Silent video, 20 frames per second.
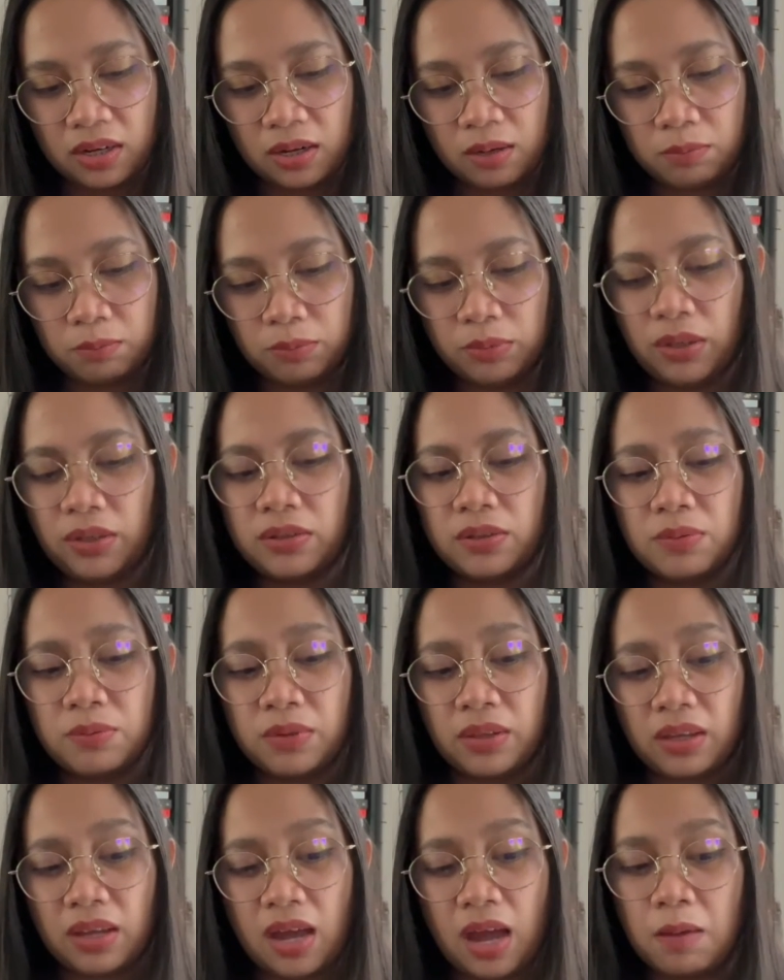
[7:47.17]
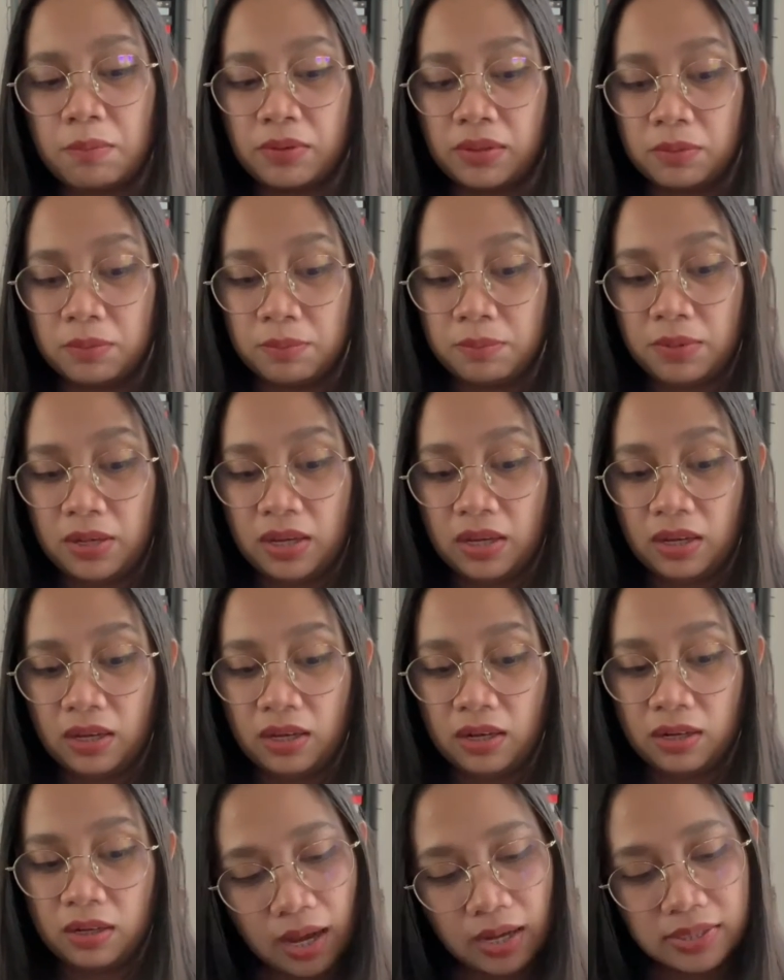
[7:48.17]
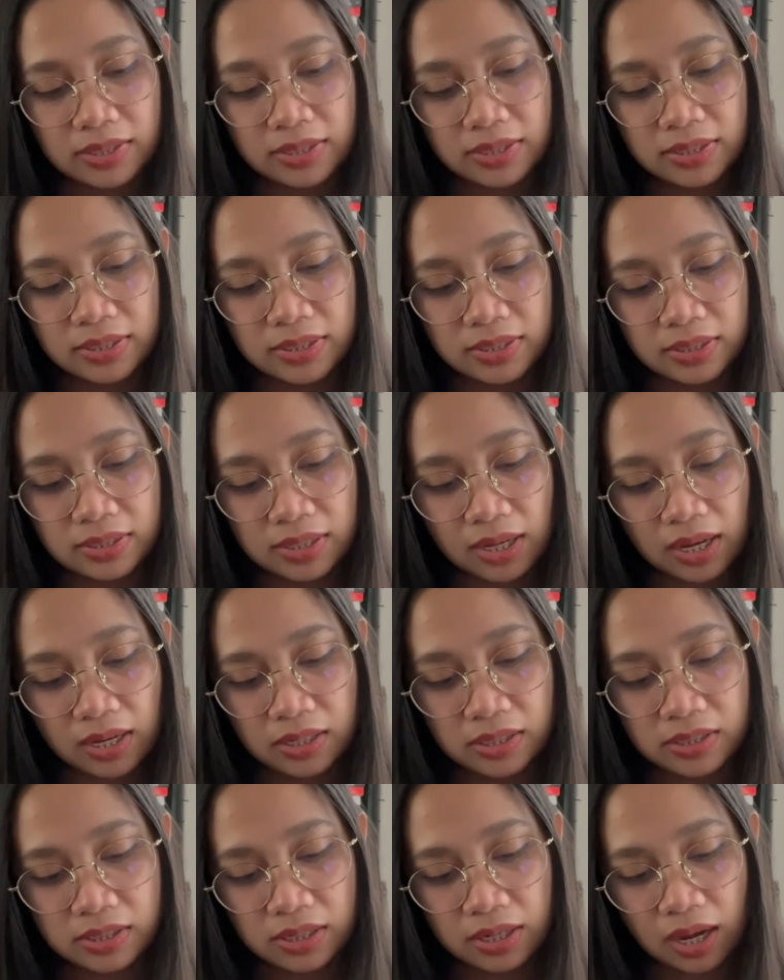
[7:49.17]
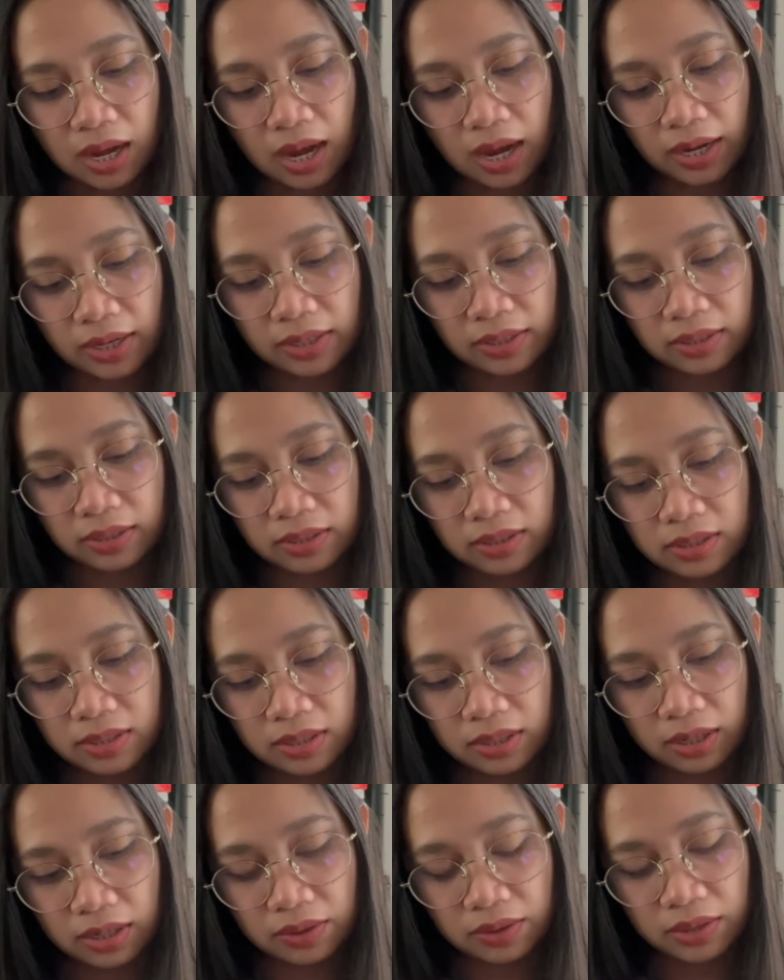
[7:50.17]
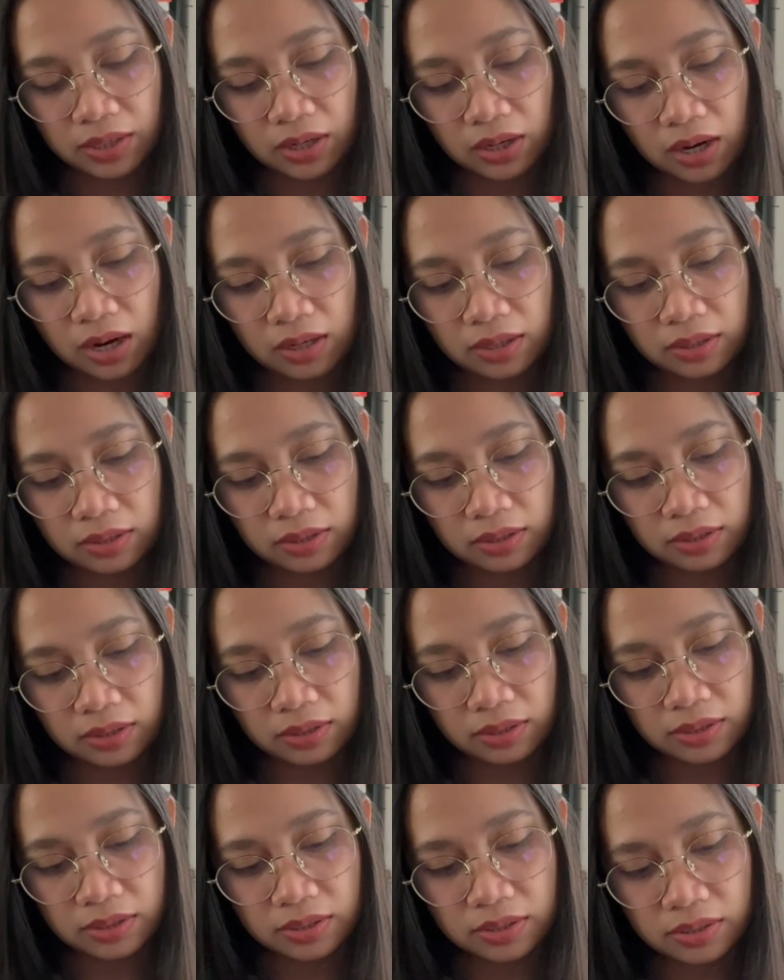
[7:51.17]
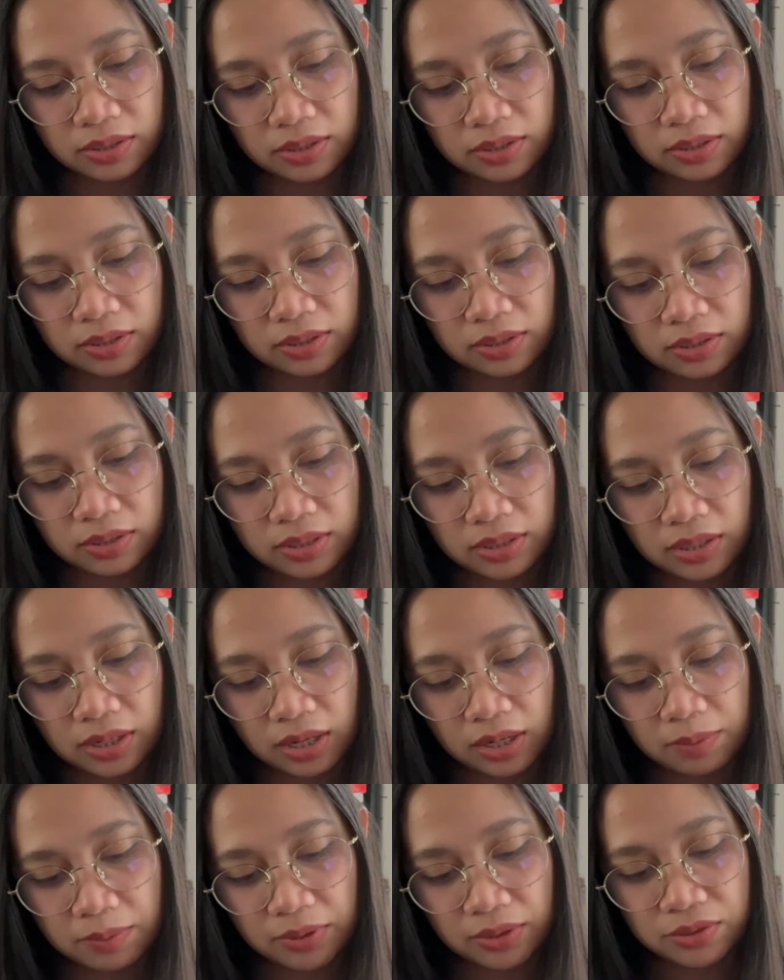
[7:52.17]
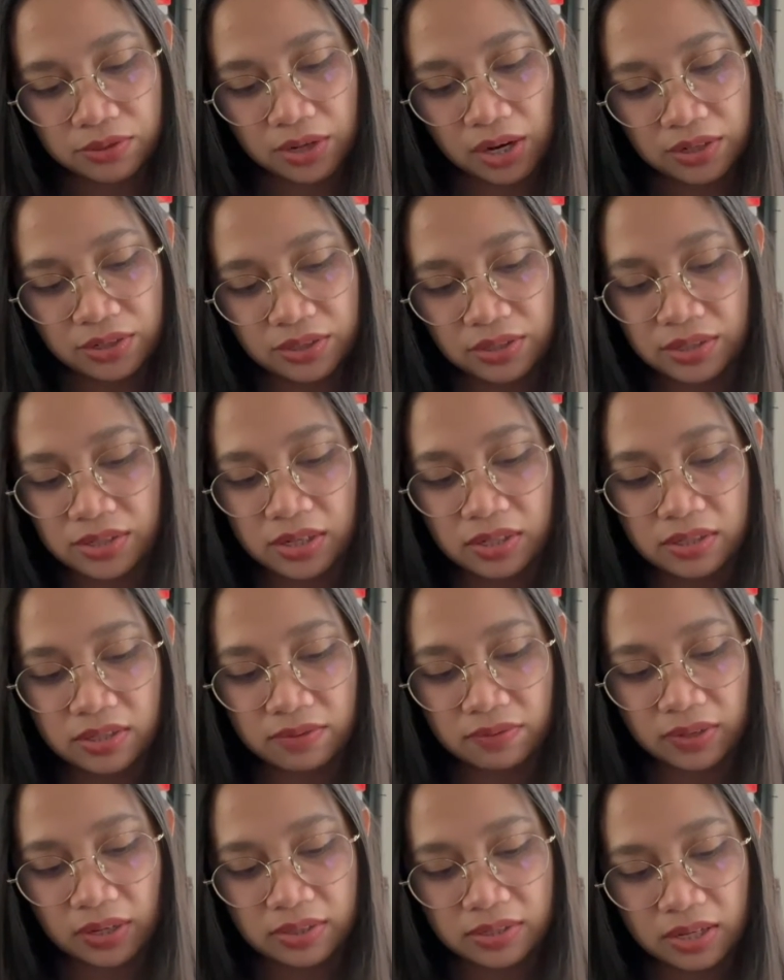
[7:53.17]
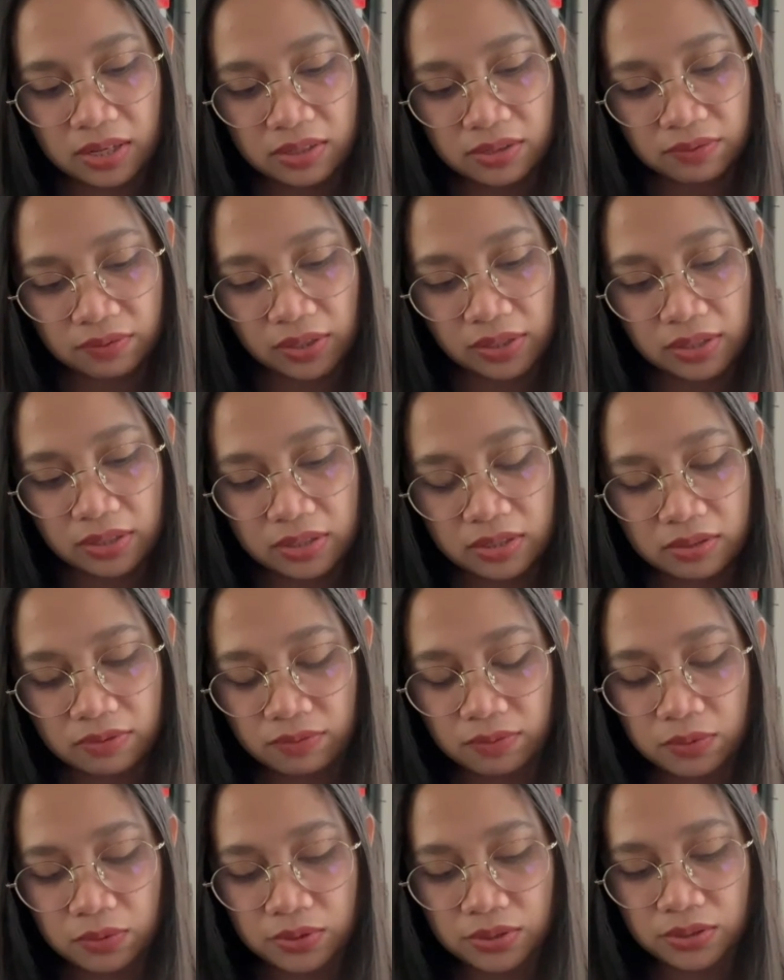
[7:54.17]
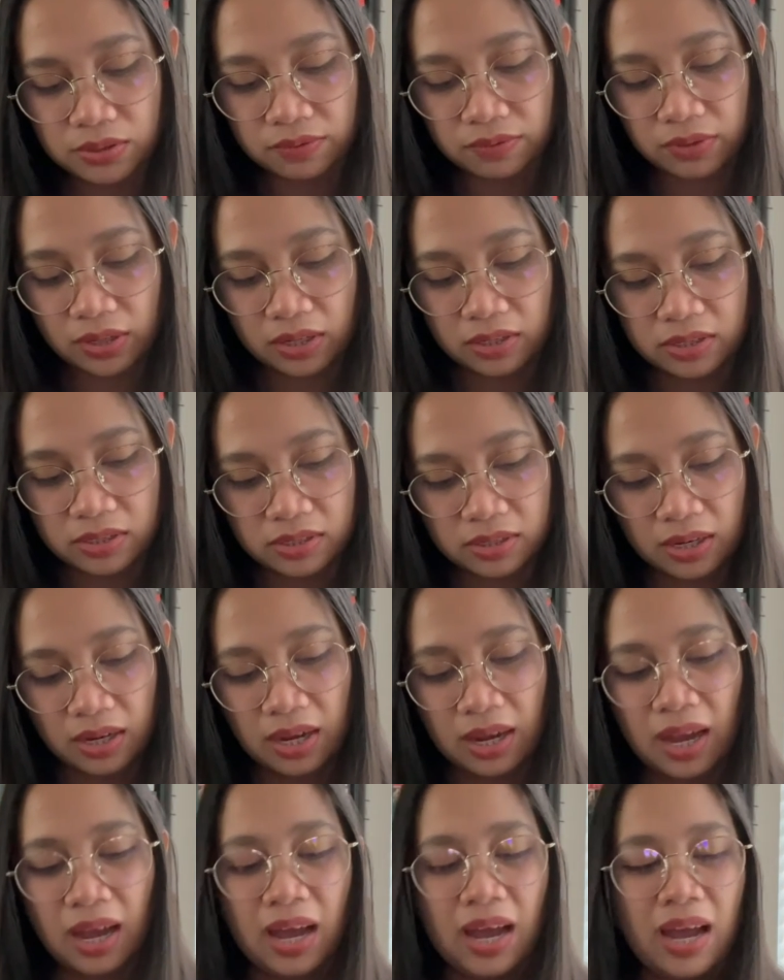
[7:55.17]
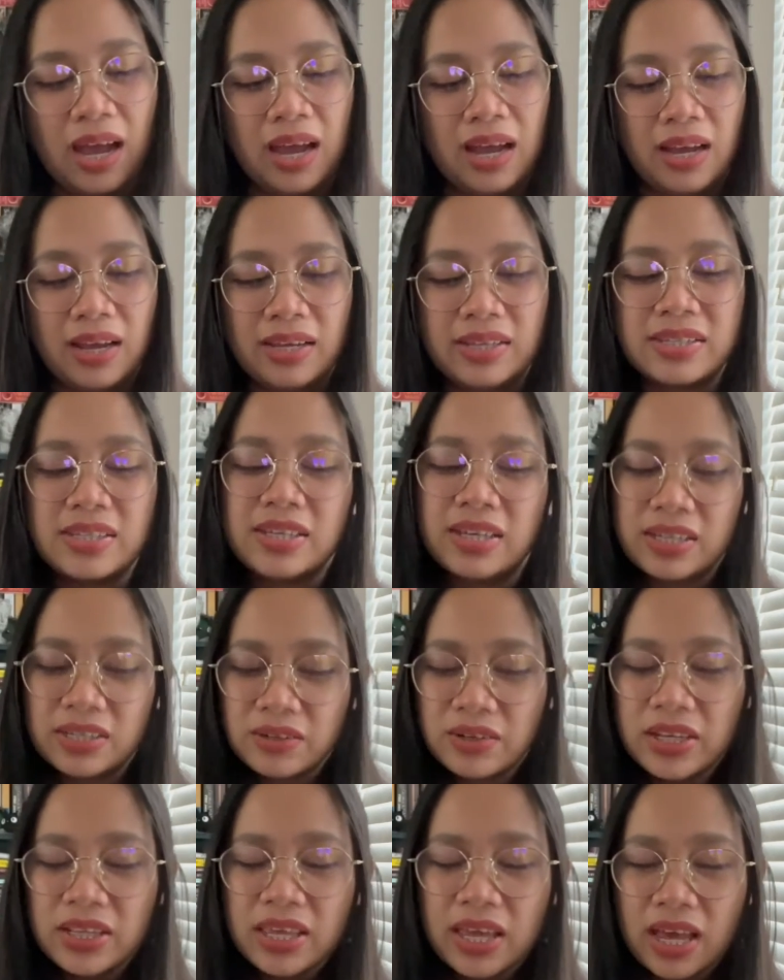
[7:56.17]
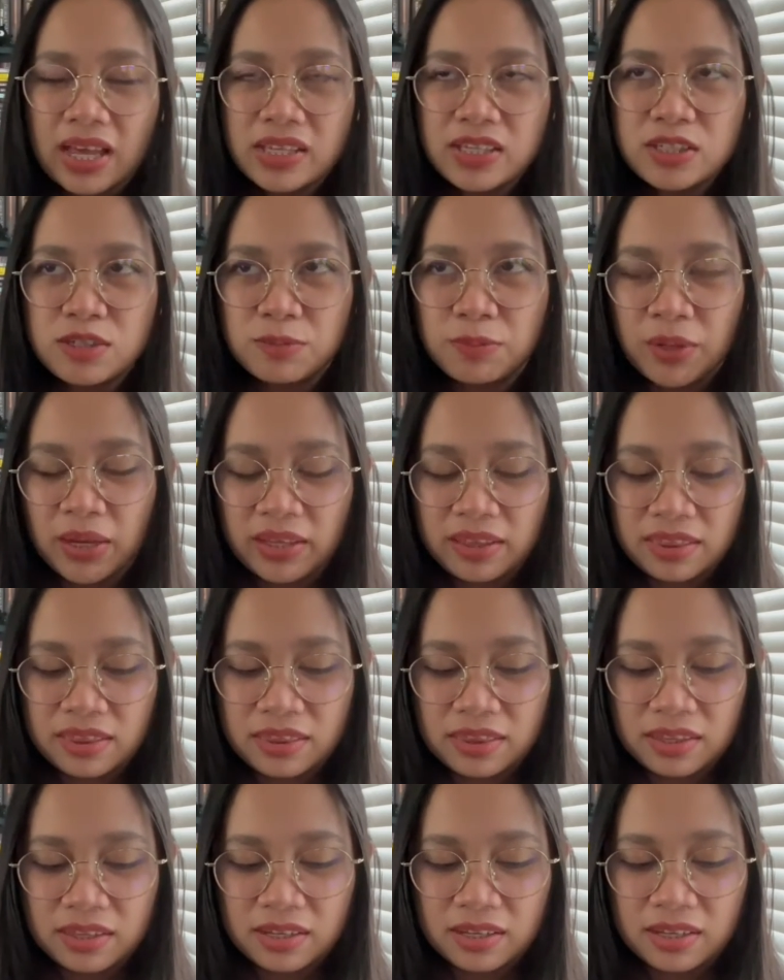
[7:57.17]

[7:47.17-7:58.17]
Blunder with a capital B. As the stakes heighten and their undeniable attraction intensifies, Elspeth is forced to face... Is it really Elspeth?